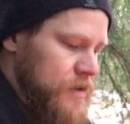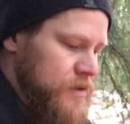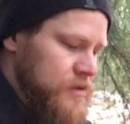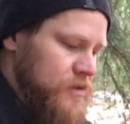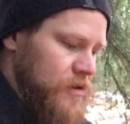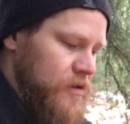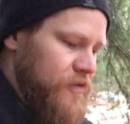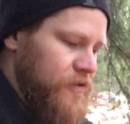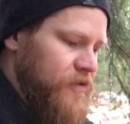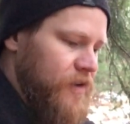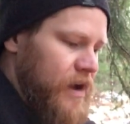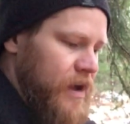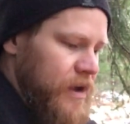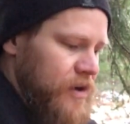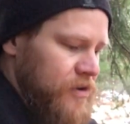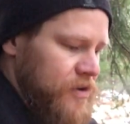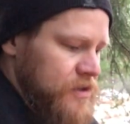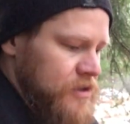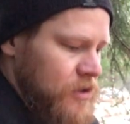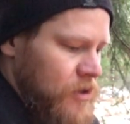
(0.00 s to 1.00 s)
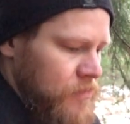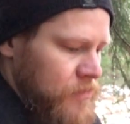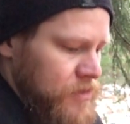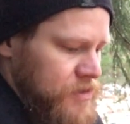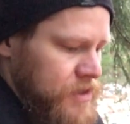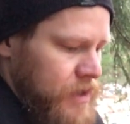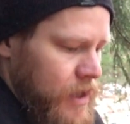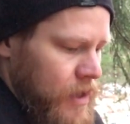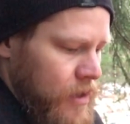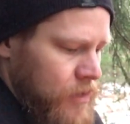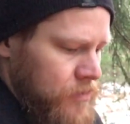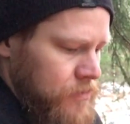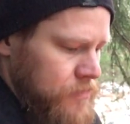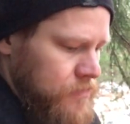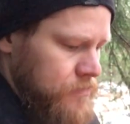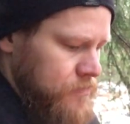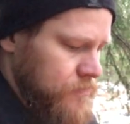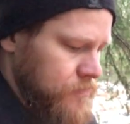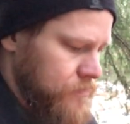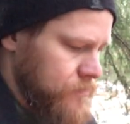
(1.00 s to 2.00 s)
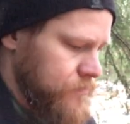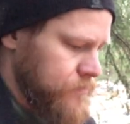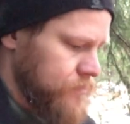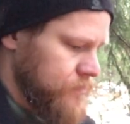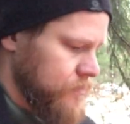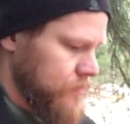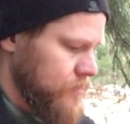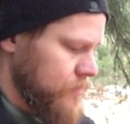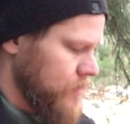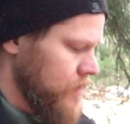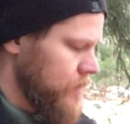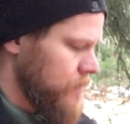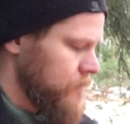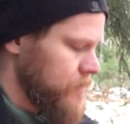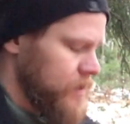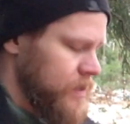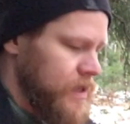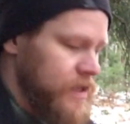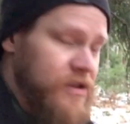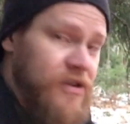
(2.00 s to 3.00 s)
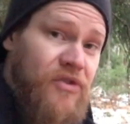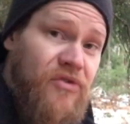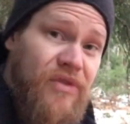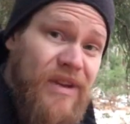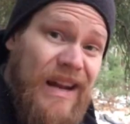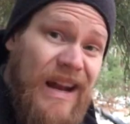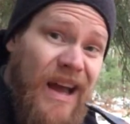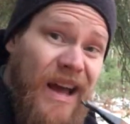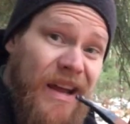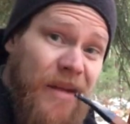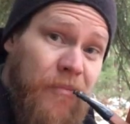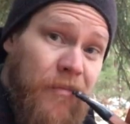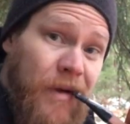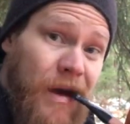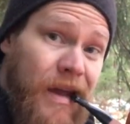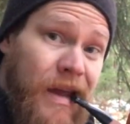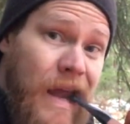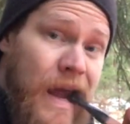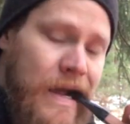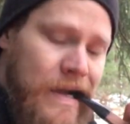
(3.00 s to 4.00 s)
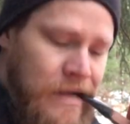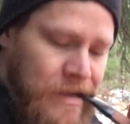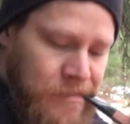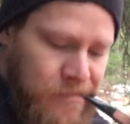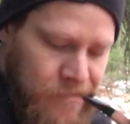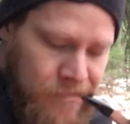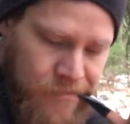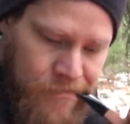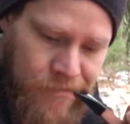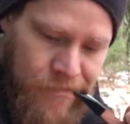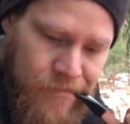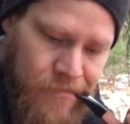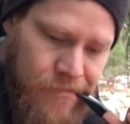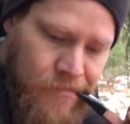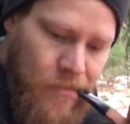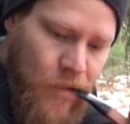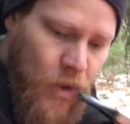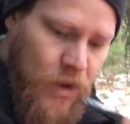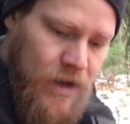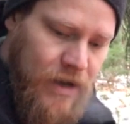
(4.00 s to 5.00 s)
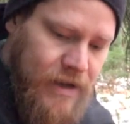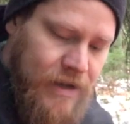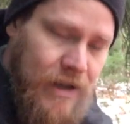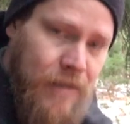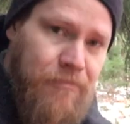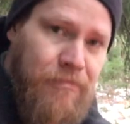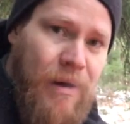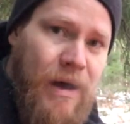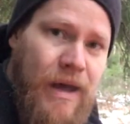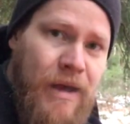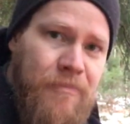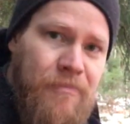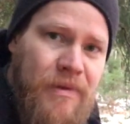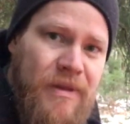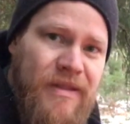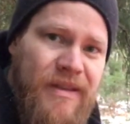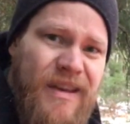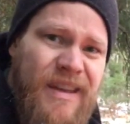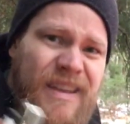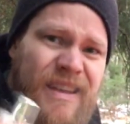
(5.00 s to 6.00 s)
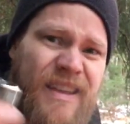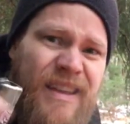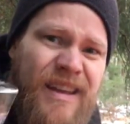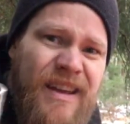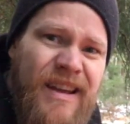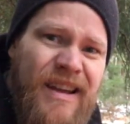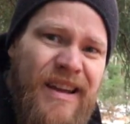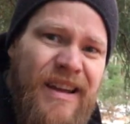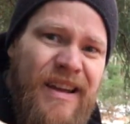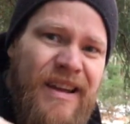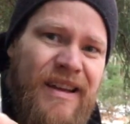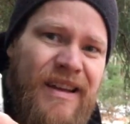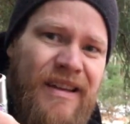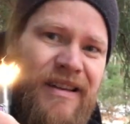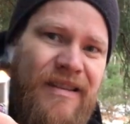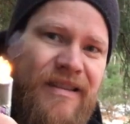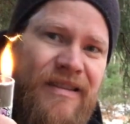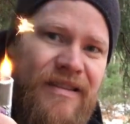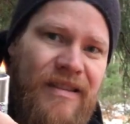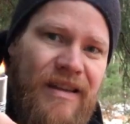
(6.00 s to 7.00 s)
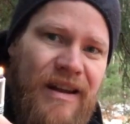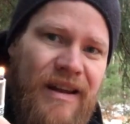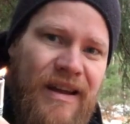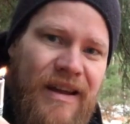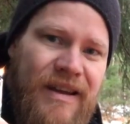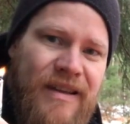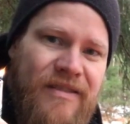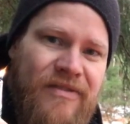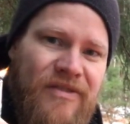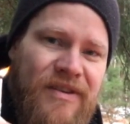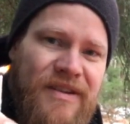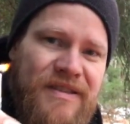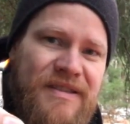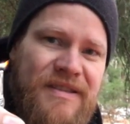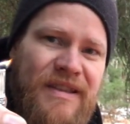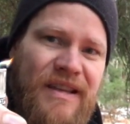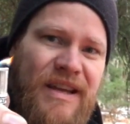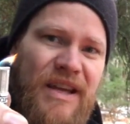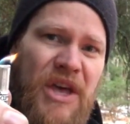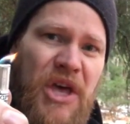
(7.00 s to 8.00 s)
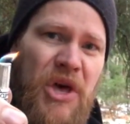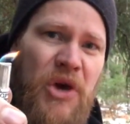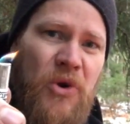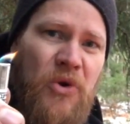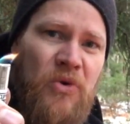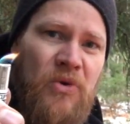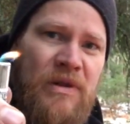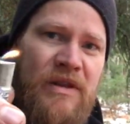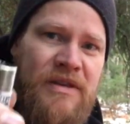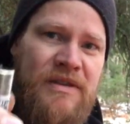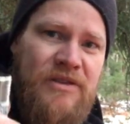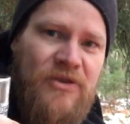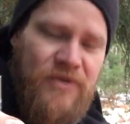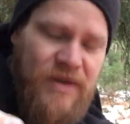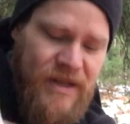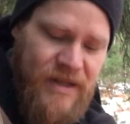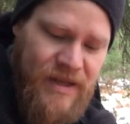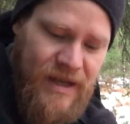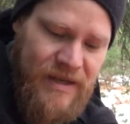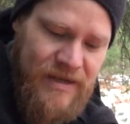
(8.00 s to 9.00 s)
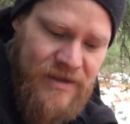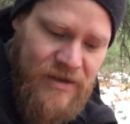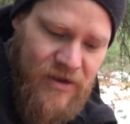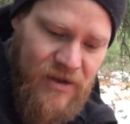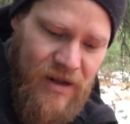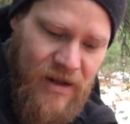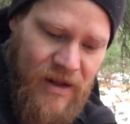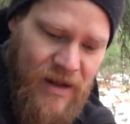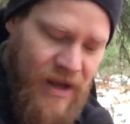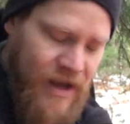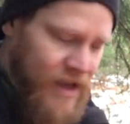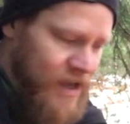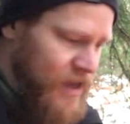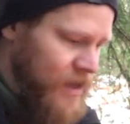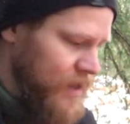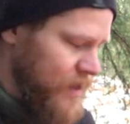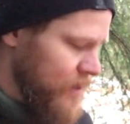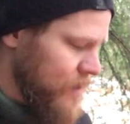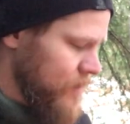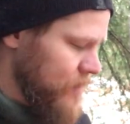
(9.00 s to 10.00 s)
So the fire is almost out. I need to relight my little pipe, and the lighter is cold, so it does not like,